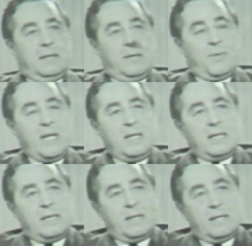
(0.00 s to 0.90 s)
Well,
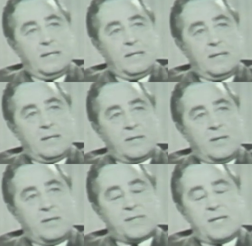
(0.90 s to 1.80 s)

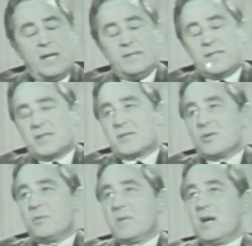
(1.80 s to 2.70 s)
science doesn't
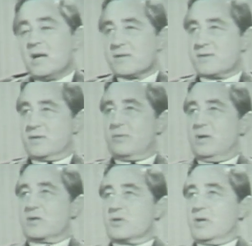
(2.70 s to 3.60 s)
normally answer the
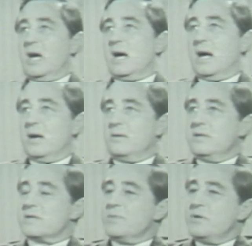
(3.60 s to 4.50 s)
question how,
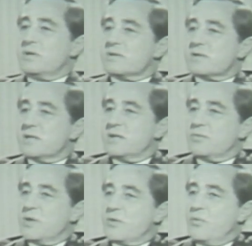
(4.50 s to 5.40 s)
it's more
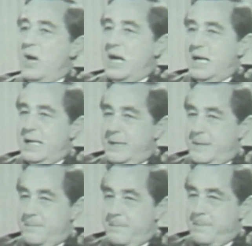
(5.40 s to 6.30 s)
concerned with why.
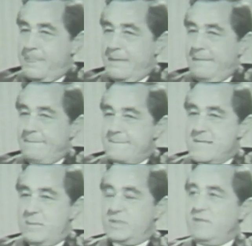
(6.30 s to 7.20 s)

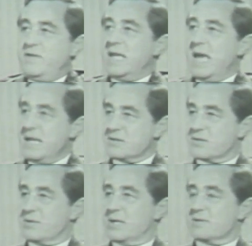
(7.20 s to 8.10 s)
But if it had
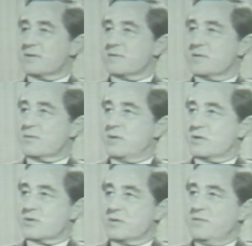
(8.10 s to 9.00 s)
to answer this
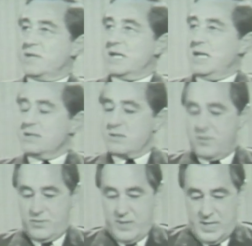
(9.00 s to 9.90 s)
question, if it had
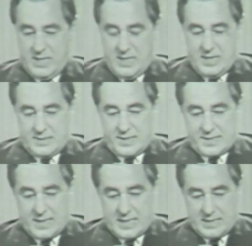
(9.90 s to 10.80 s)
to
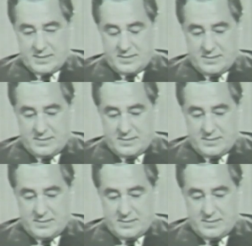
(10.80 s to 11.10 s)
decide